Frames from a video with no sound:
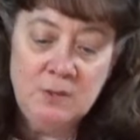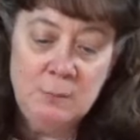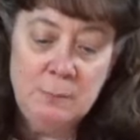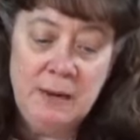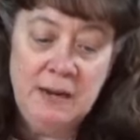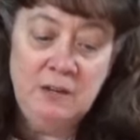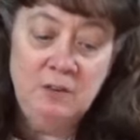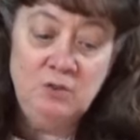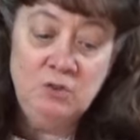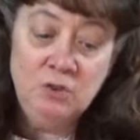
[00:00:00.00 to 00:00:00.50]
to
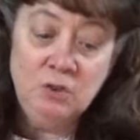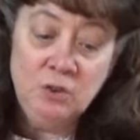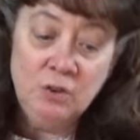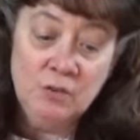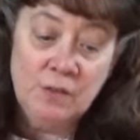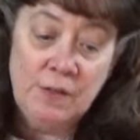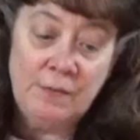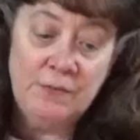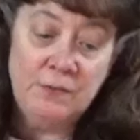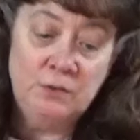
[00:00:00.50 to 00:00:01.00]
make
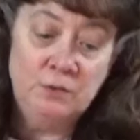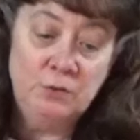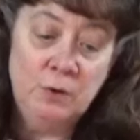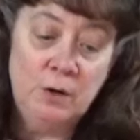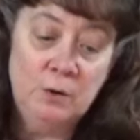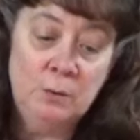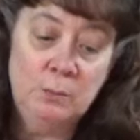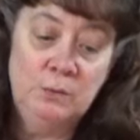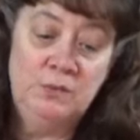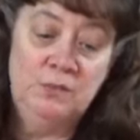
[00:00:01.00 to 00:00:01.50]
sure that the
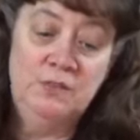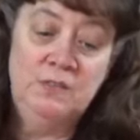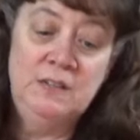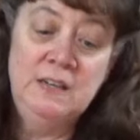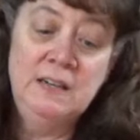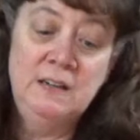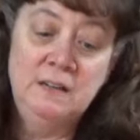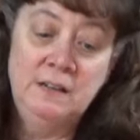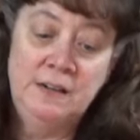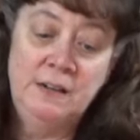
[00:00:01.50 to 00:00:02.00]
trunk was
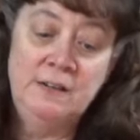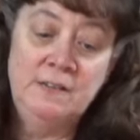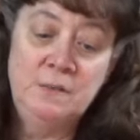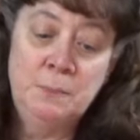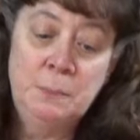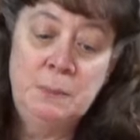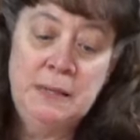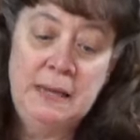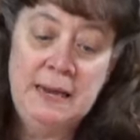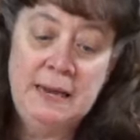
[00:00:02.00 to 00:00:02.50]
still in its
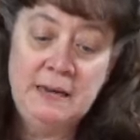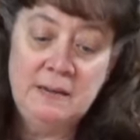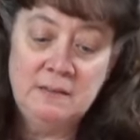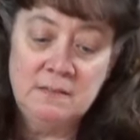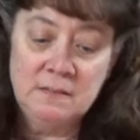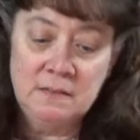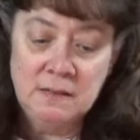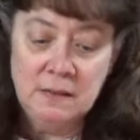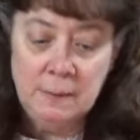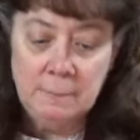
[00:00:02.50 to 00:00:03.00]
place.